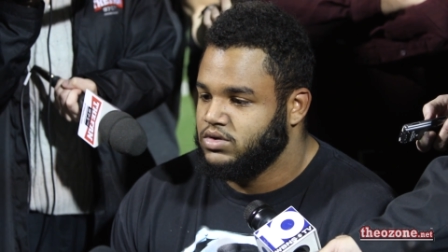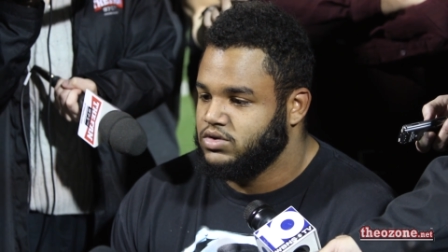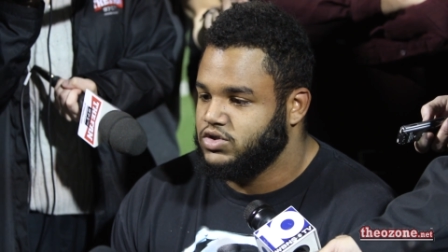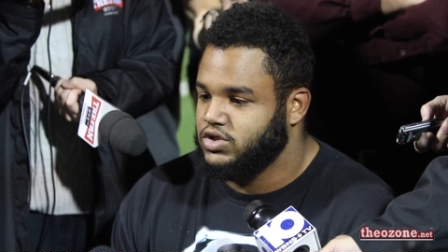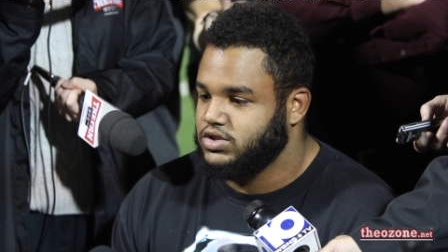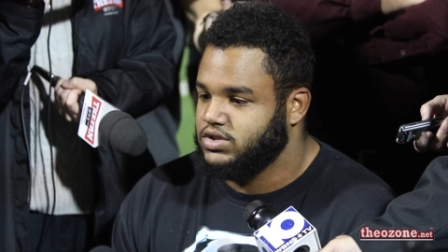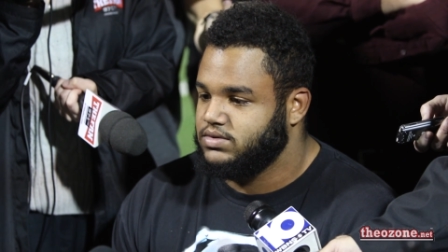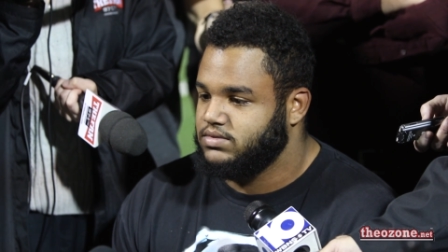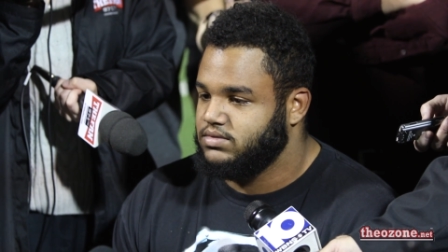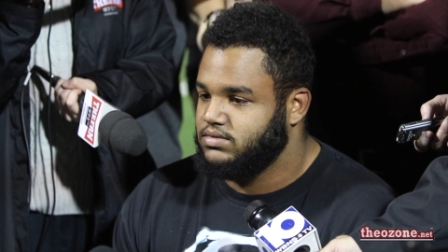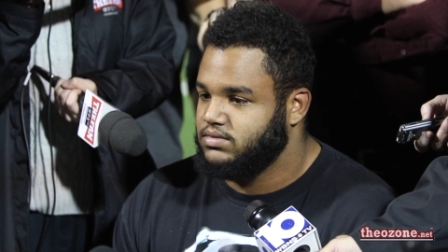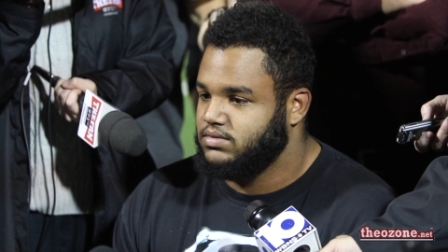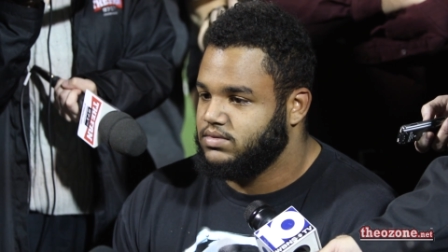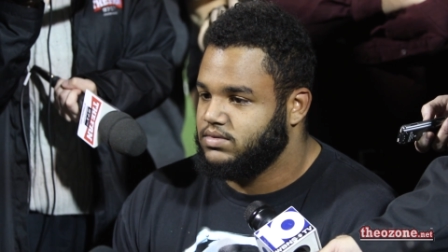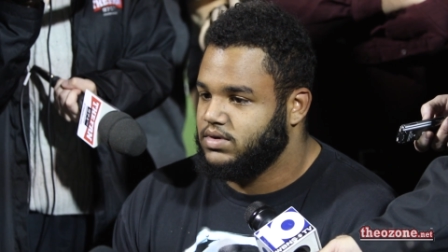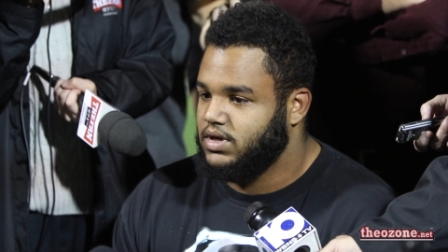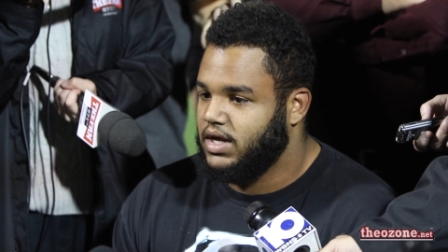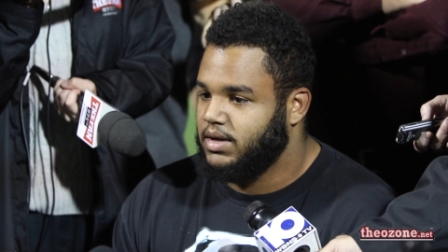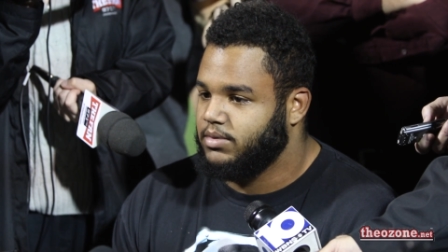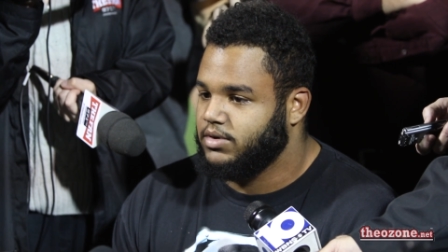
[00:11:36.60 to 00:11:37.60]
just
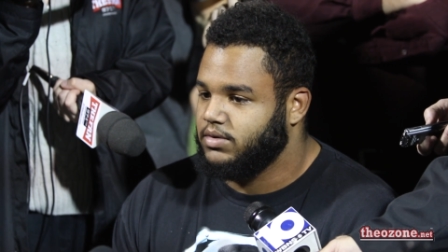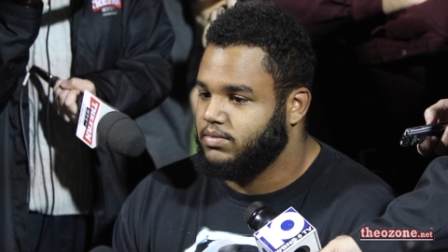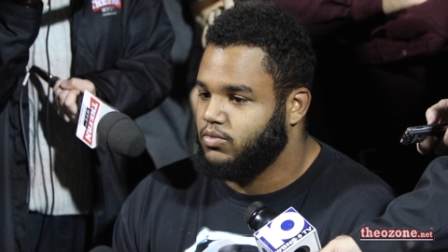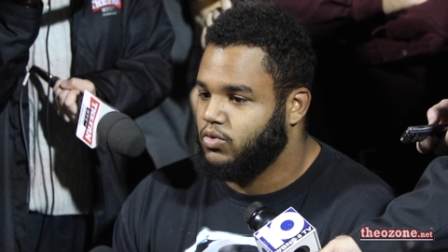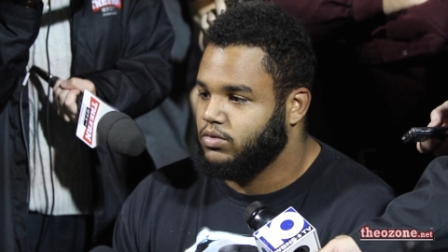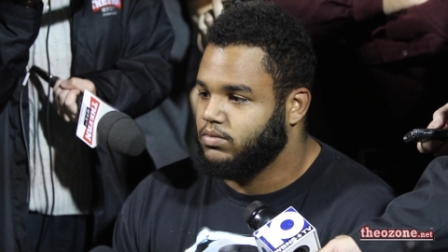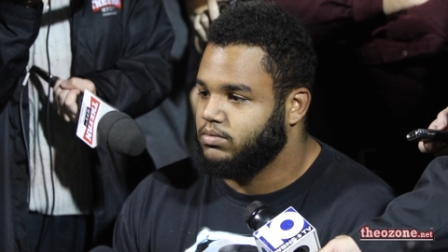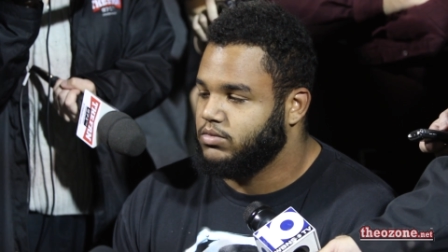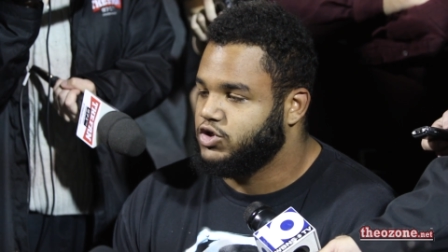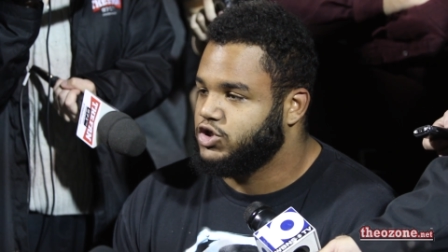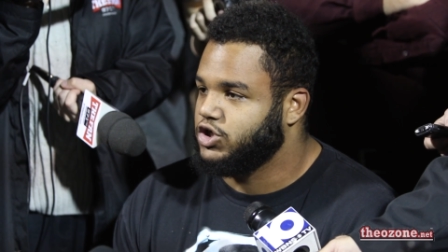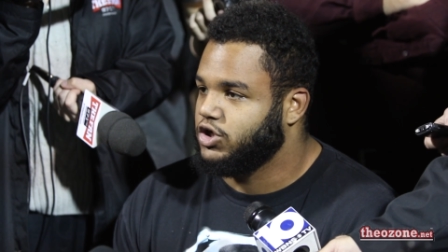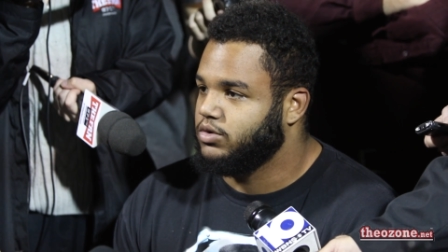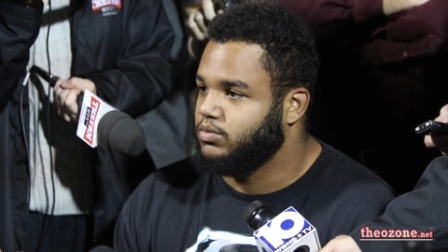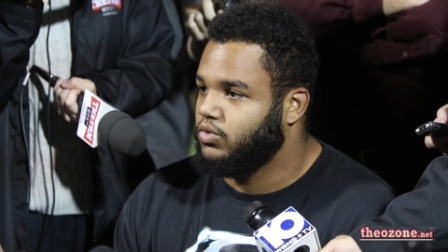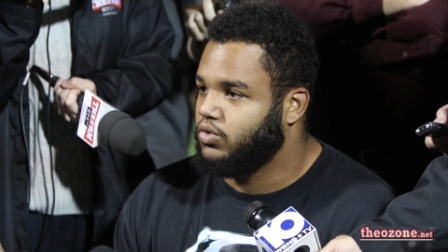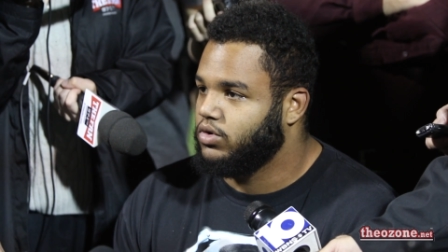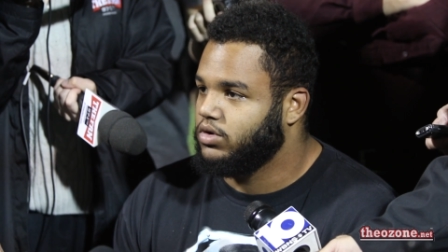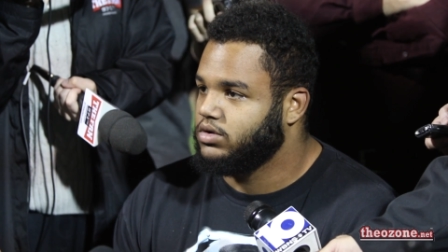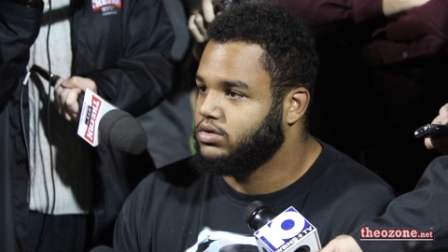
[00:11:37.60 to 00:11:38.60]
able to mature
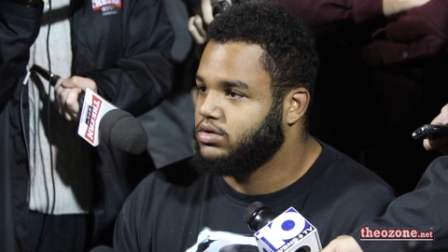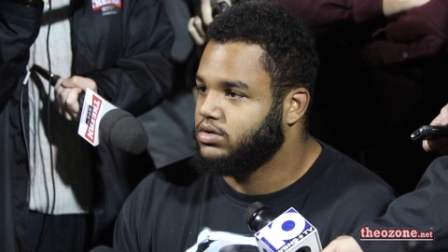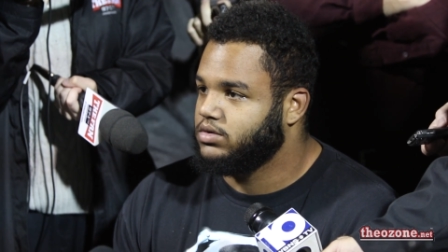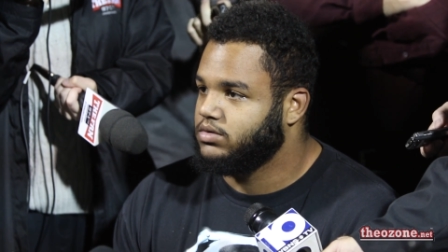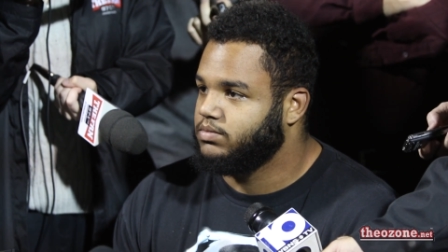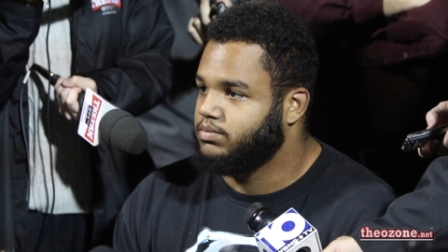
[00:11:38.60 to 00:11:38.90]
more.